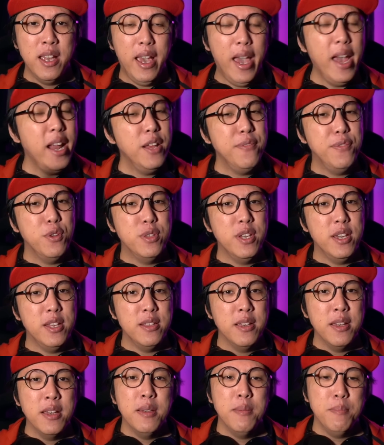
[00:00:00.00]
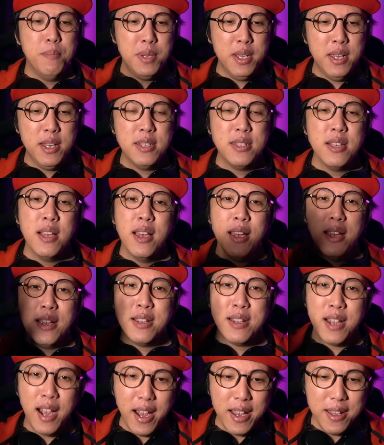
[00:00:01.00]
And if you did, please
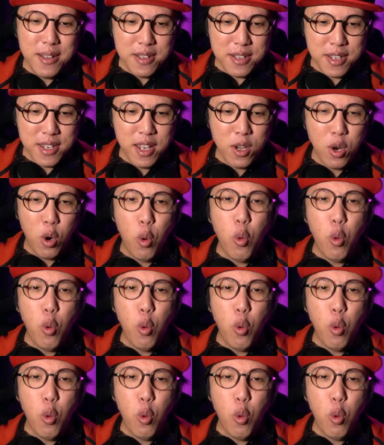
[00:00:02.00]
kindly,